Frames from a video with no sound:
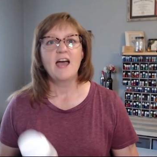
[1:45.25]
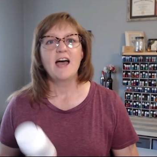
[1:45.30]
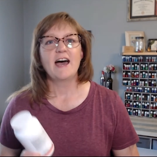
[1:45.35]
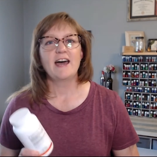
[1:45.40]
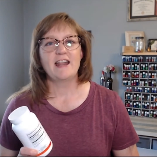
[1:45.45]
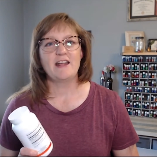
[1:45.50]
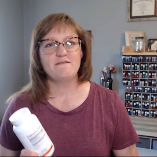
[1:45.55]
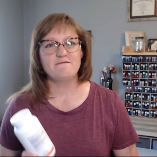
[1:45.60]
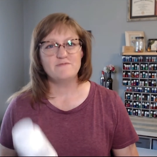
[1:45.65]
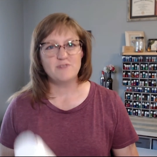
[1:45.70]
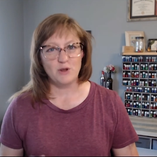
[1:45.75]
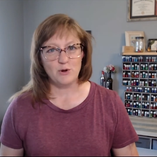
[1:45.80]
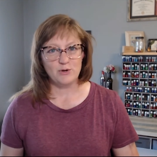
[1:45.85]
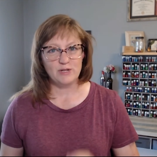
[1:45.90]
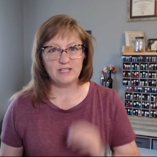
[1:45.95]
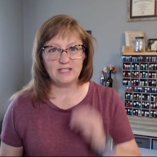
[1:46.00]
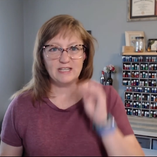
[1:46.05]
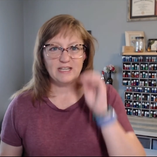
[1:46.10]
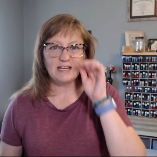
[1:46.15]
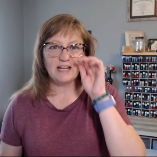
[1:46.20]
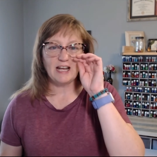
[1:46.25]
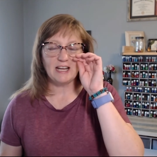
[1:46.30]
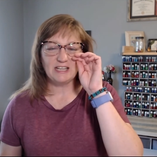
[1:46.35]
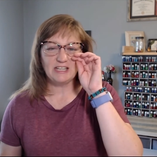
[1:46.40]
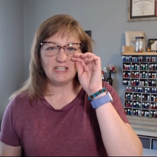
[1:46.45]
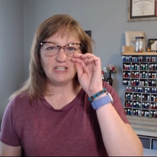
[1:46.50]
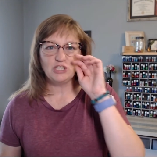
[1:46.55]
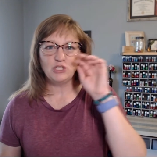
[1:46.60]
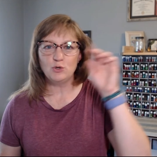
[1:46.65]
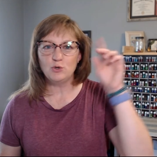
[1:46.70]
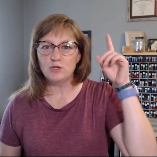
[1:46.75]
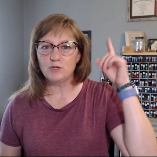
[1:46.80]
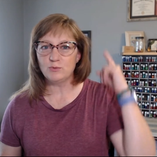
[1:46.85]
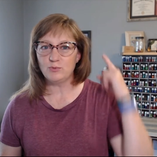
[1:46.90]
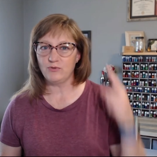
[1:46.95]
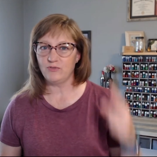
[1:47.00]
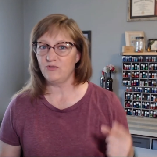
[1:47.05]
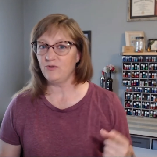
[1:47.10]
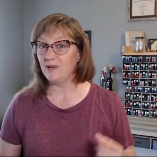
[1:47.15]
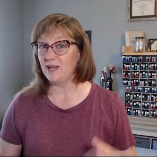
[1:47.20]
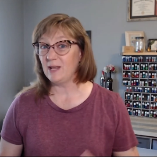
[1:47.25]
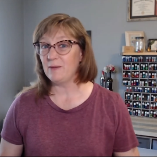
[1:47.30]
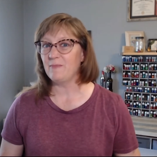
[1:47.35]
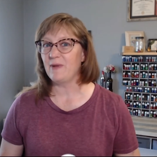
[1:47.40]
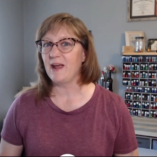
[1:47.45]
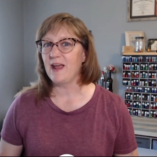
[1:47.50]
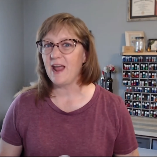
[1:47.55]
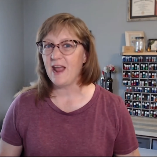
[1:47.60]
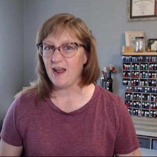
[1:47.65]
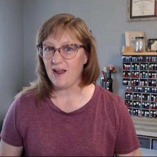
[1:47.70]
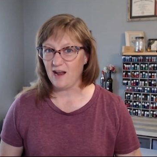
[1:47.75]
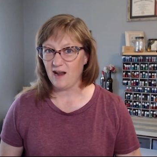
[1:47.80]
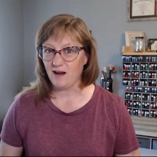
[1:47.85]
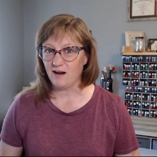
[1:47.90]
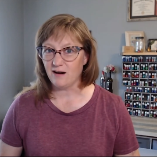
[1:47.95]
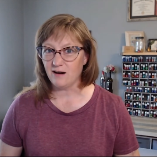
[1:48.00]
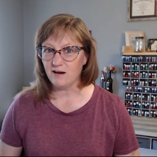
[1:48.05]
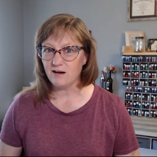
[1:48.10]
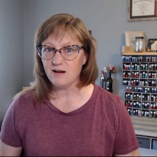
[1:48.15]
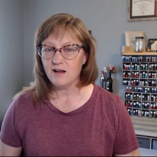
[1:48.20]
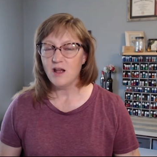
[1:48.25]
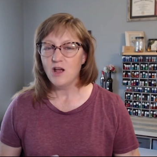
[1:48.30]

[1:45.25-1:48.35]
And I'm noticing a huge improvement in my hair,